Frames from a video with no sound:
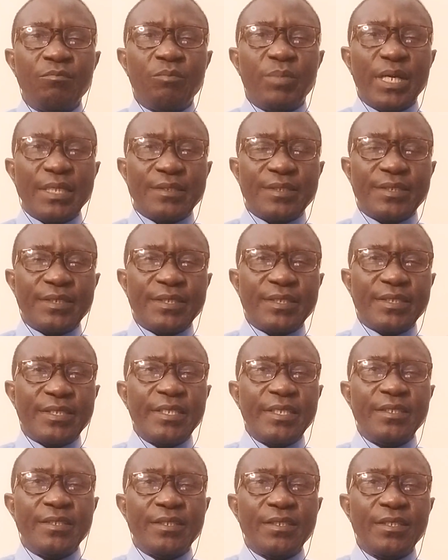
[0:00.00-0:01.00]
but
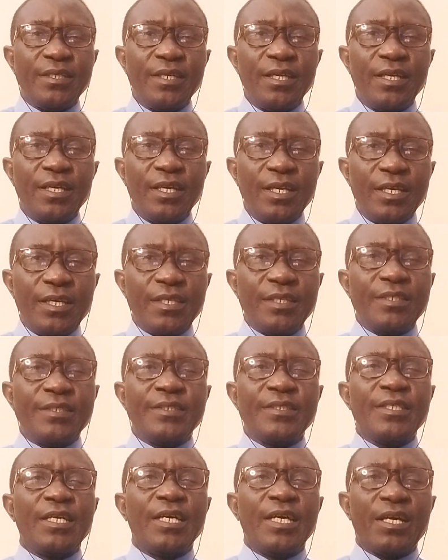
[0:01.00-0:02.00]
sin
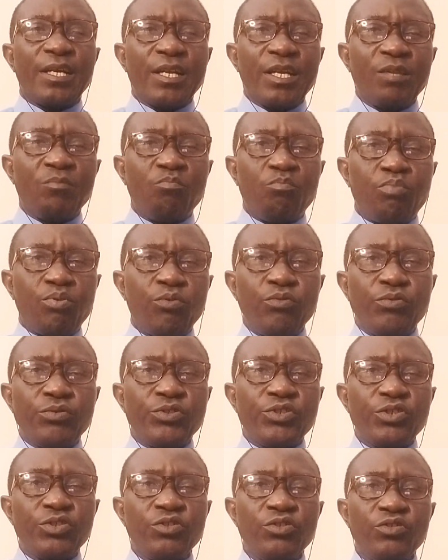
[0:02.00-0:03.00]
is a
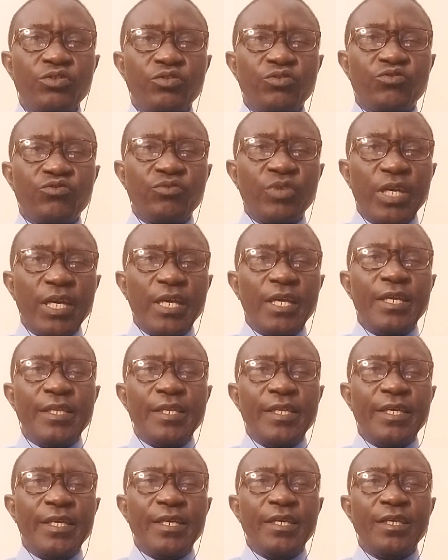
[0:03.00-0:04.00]
reproach to
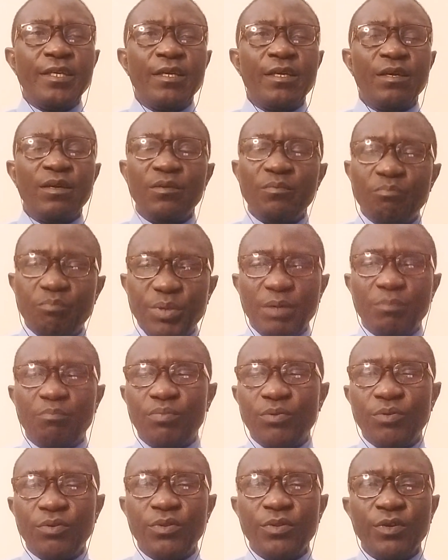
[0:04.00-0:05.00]
any
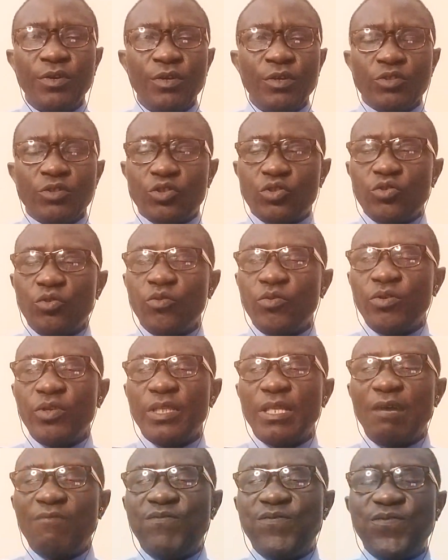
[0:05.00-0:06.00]
people. So
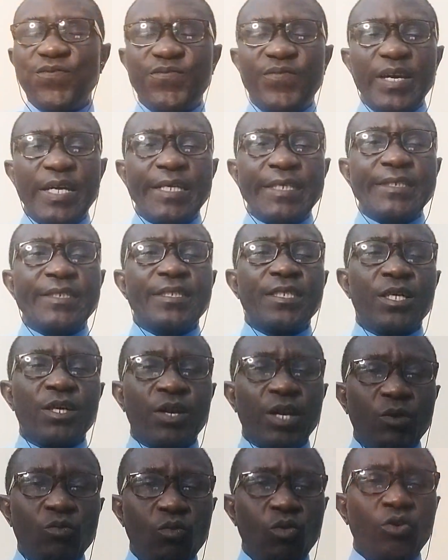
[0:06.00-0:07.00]
the first
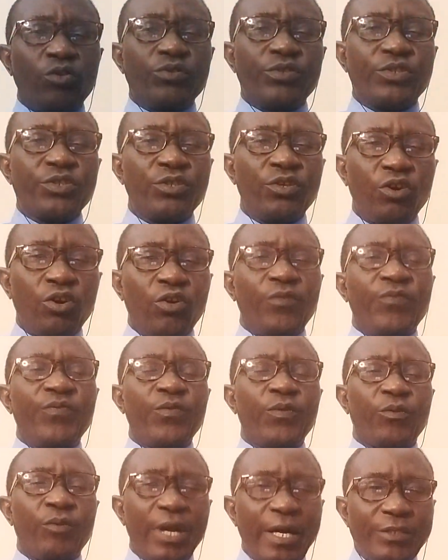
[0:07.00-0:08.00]
reward of
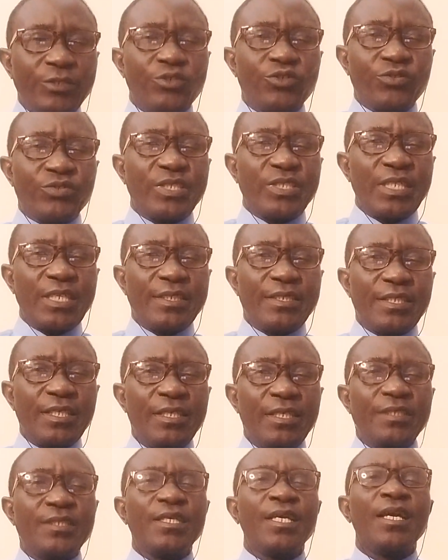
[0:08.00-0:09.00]
righteousness
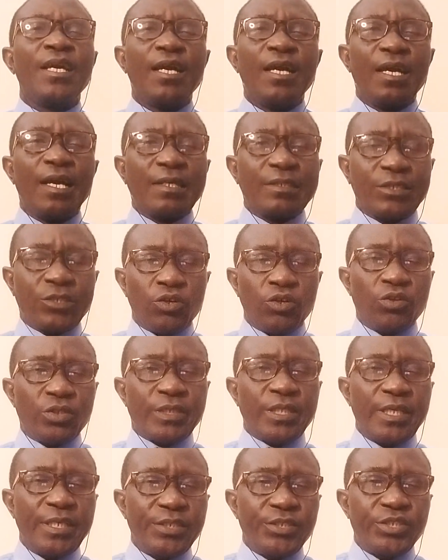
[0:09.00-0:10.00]
is
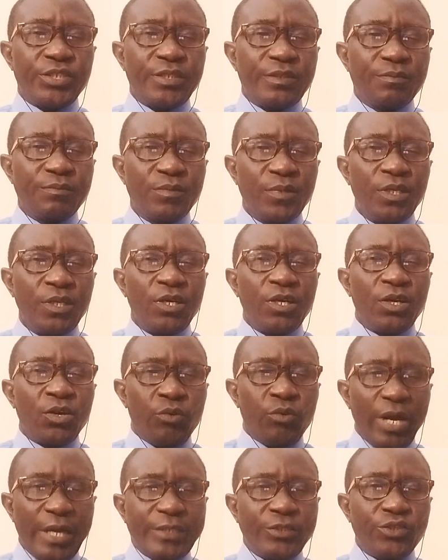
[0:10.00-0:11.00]
exaltation.
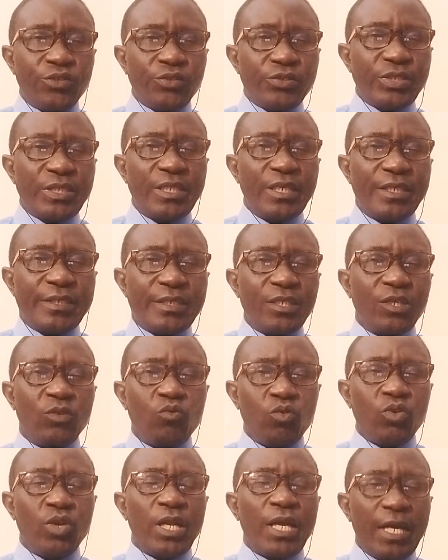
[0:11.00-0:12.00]
Righteousness
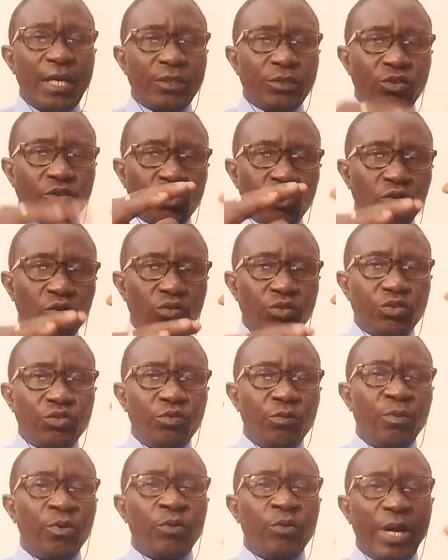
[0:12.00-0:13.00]
will exalt
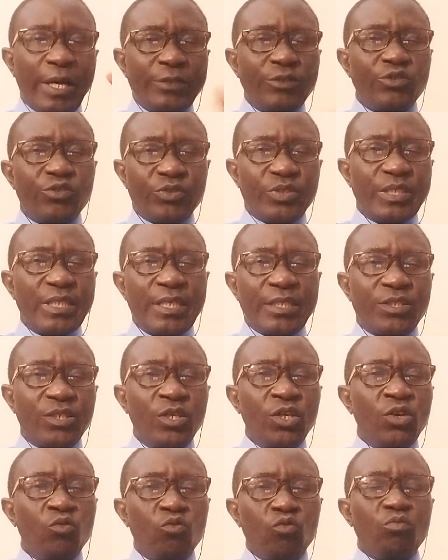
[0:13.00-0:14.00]
you.
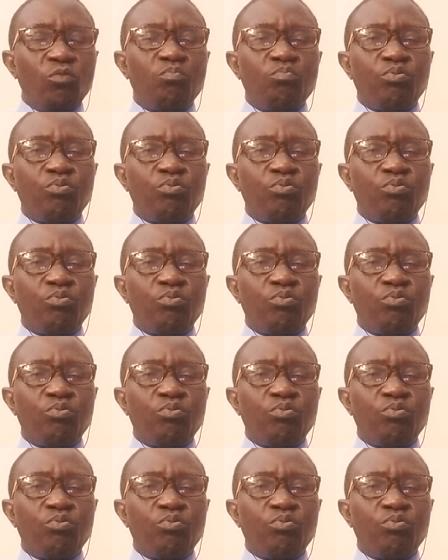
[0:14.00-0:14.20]
Righteousness will